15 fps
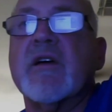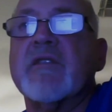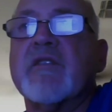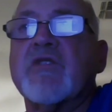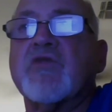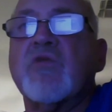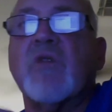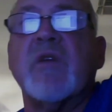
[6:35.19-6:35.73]
uh,
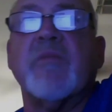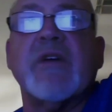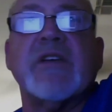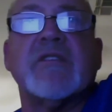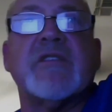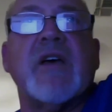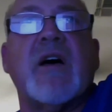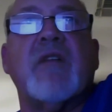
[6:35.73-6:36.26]
to join
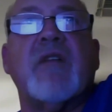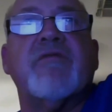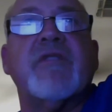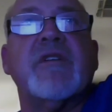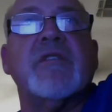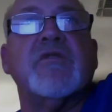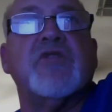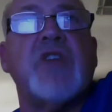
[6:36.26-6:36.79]

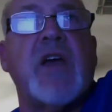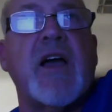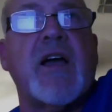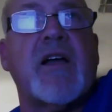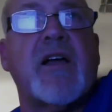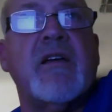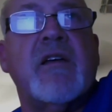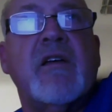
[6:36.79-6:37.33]
myself and
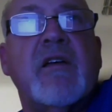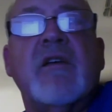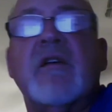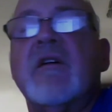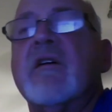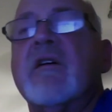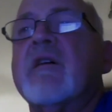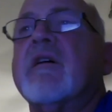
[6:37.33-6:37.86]
Jack.
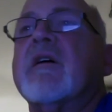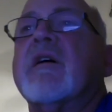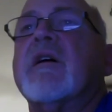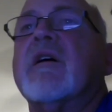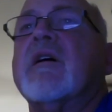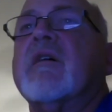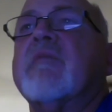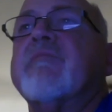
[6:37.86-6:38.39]

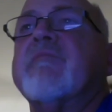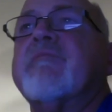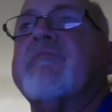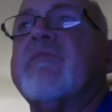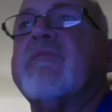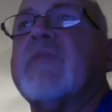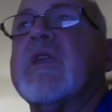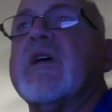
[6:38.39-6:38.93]
Um,
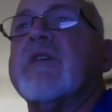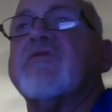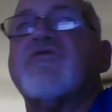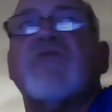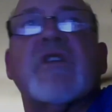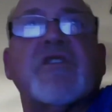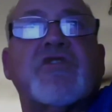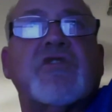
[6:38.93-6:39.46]

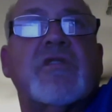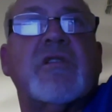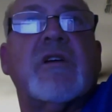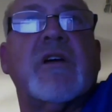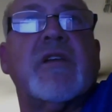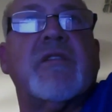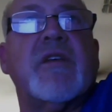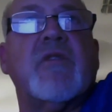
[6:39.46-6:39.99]
and Trish,
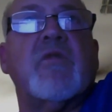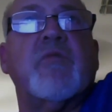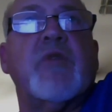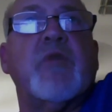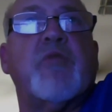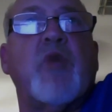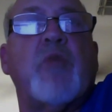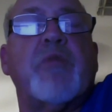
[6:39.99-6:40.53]
I think would
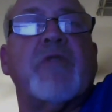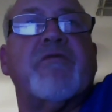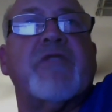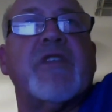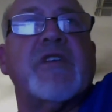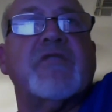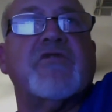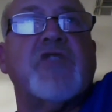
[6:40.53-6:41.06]
be
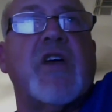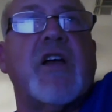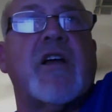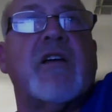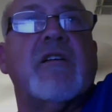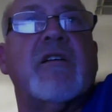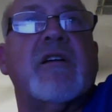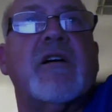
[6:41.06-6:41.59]
appropriate for this,
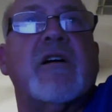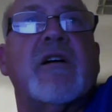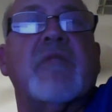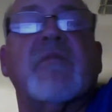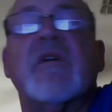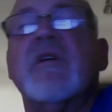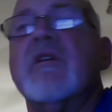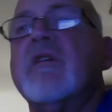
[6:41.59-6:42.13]
Jack,
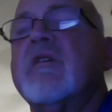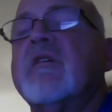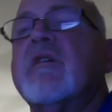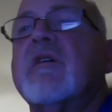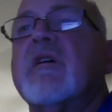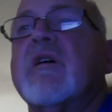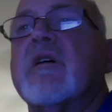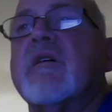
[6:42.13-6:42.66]
um,
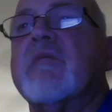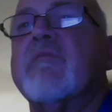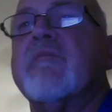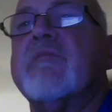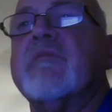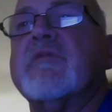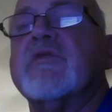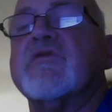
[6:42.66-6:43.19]

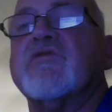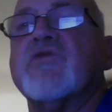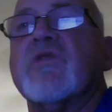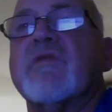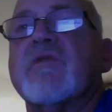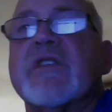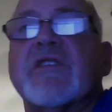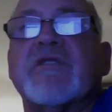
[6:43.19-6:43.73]
um, to
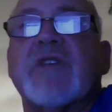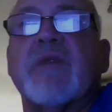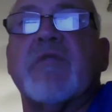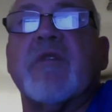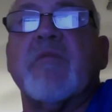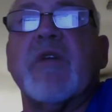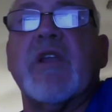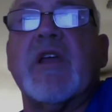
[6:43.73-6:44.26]
serve on this
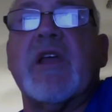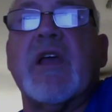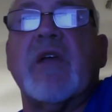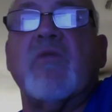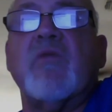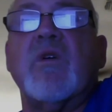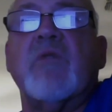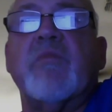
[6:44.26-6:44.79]
subcommittee.
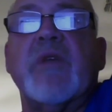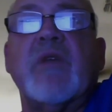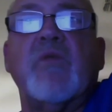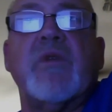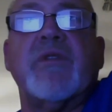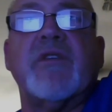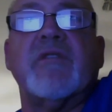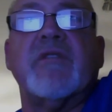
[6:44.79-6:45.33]
And we'll
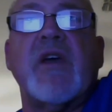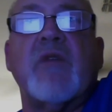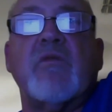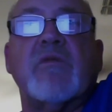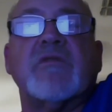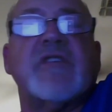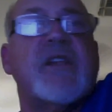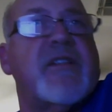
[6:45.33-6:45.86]
meet with the
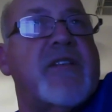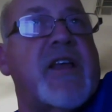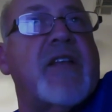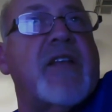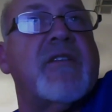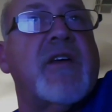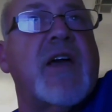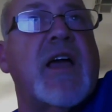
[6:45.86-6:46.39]
tent. We'll set a
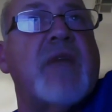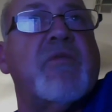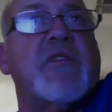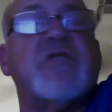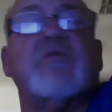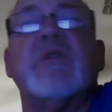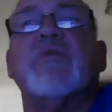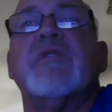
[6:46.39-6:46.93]
date and time.
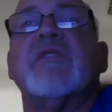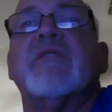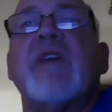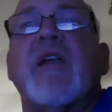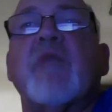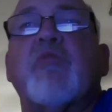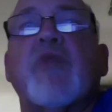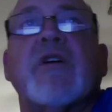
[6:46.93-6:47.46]
Let's meet with the
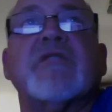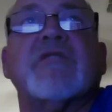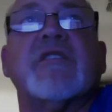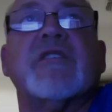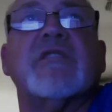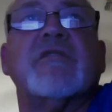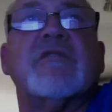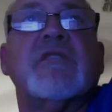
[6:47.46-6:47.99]
ten of
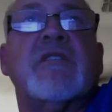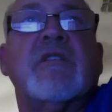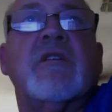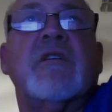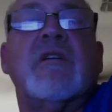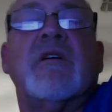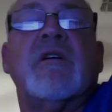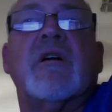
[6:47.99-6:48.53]
presidents
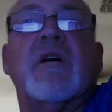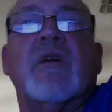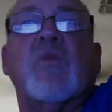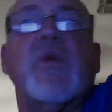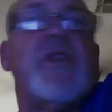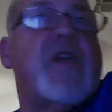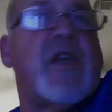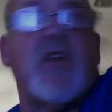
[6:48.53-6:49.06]

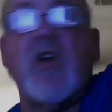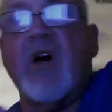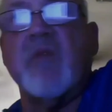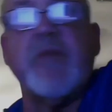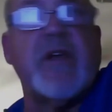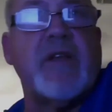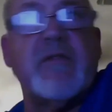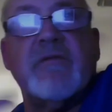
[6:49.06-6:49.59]
uh, when they can
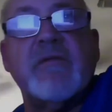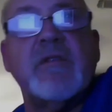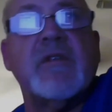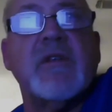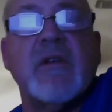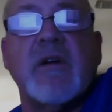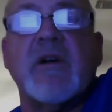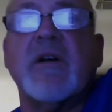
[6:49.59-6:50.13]
all meet.
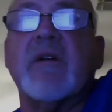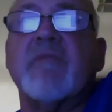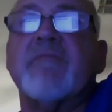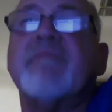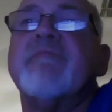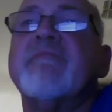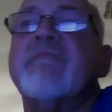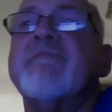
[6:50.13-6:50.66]

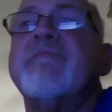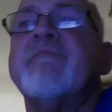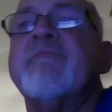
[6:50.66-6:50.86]
Um,